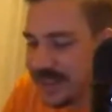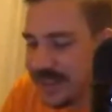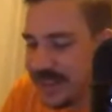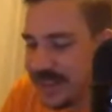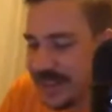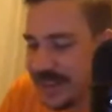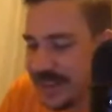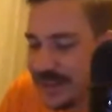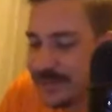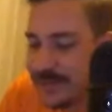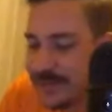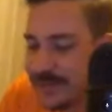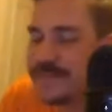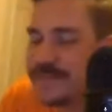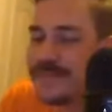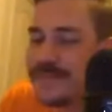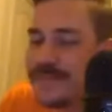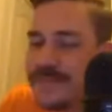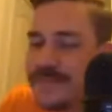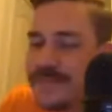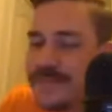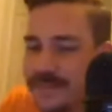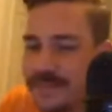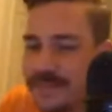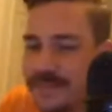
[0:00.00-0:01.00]

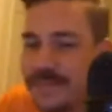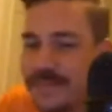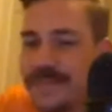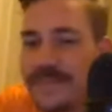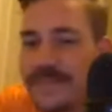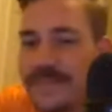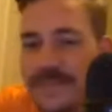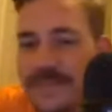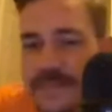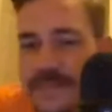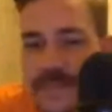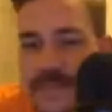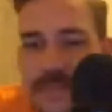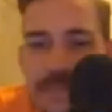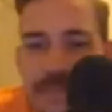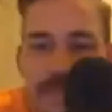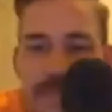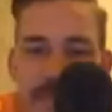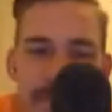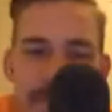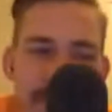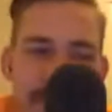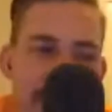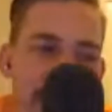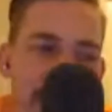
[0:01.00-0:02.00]
Who knows what he can do on
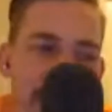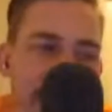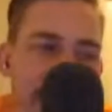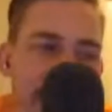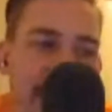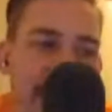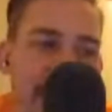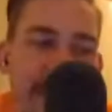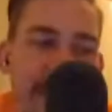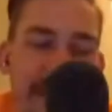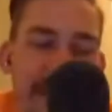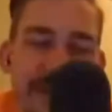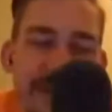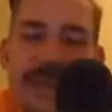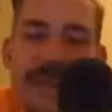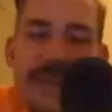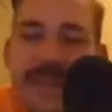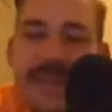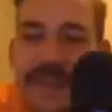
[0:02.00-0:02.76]
defense? I don't even think he's going to try.